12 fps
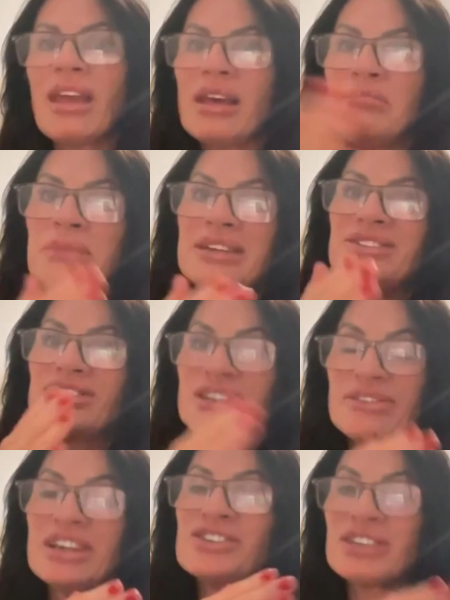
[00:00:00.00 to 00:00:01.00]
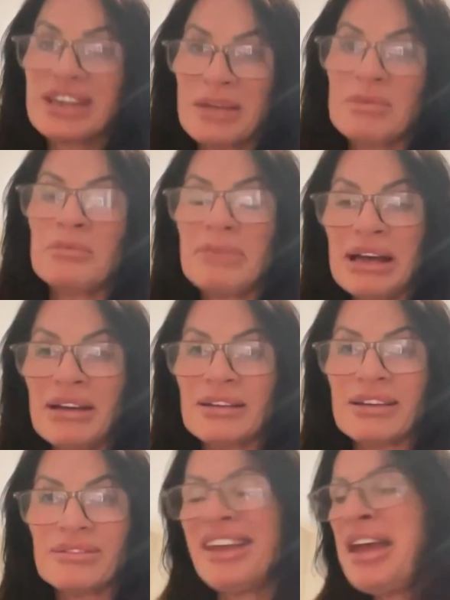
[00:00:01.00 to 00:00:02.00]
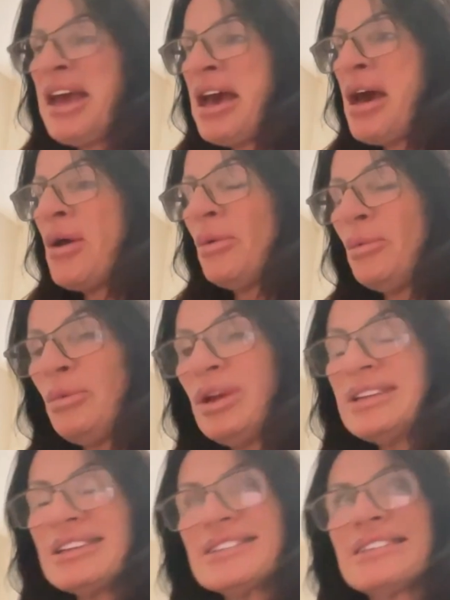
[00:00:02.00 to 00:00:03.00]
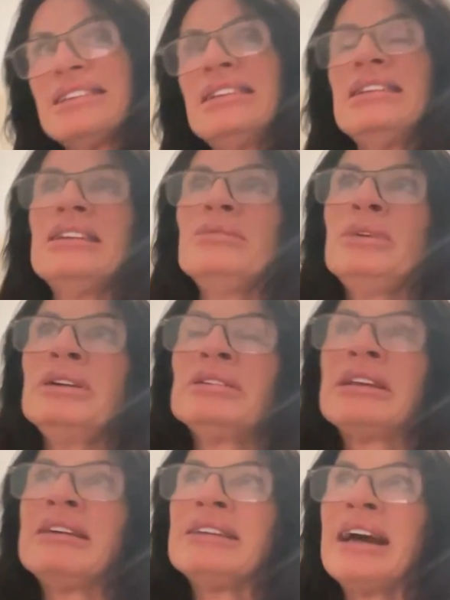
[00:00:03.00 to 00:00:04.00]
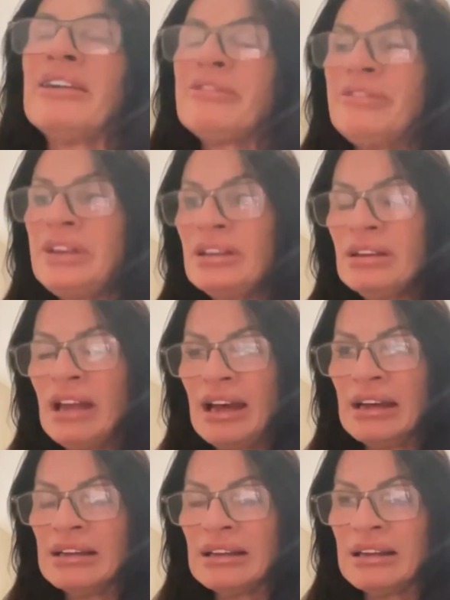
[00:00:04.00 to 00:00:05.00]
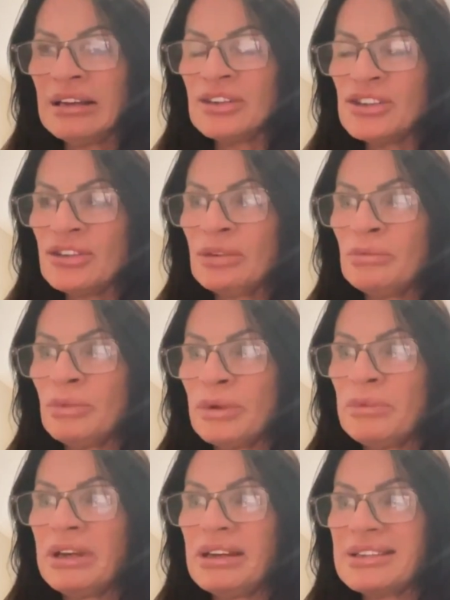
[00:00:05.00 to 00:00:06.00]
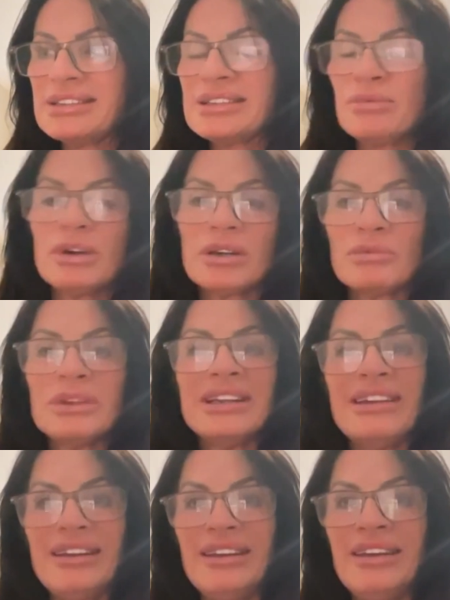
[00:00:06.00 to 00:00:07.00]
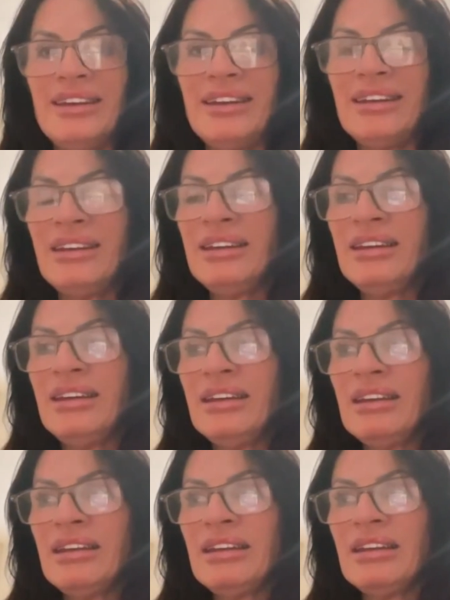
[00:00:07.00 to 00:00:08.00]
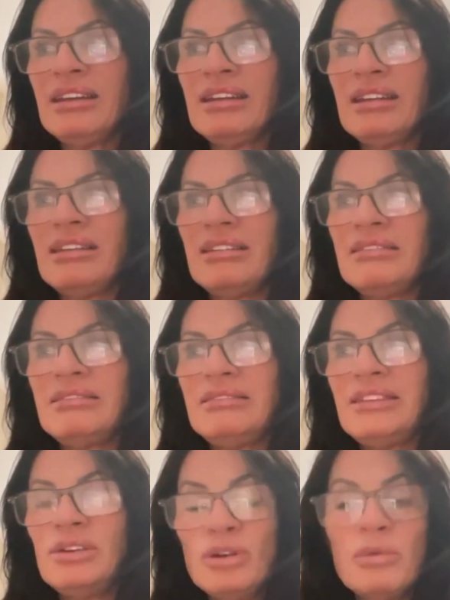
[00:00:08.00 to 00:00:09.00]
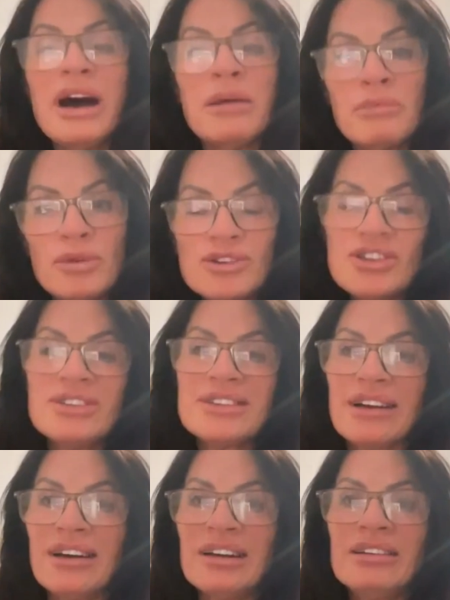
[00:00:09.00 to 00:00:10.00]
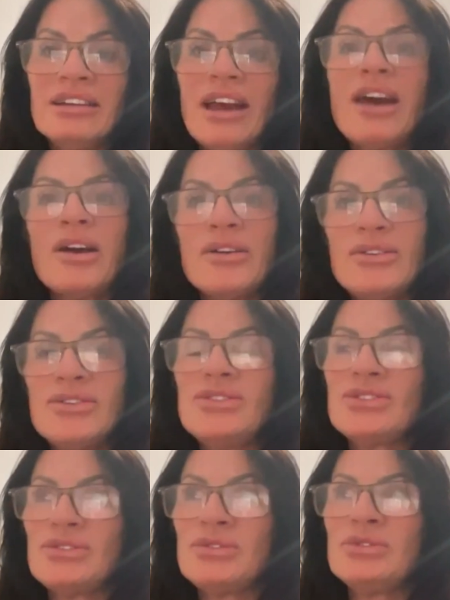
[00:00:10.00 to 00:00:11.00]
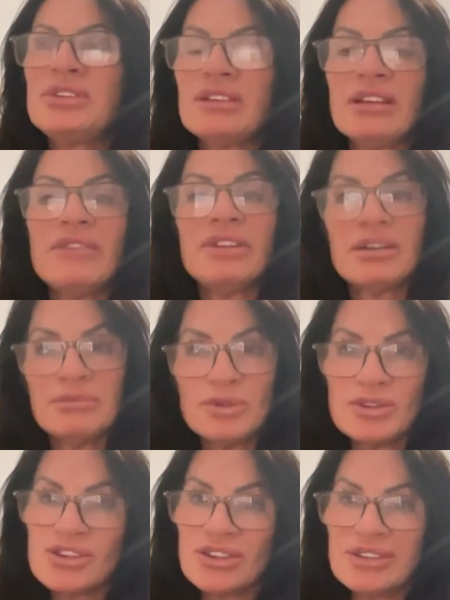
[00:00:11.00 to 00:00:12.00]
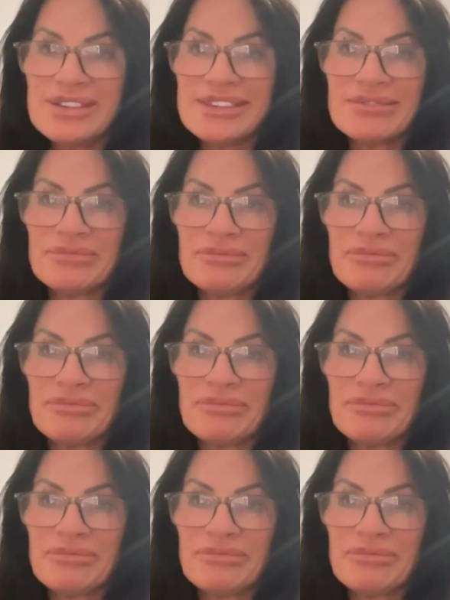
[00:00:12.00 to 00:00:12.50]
and mentors have actually kept them back? Would I say, I feel that a student would be ready to work when A, they know what emotions are, how to deliver emotions,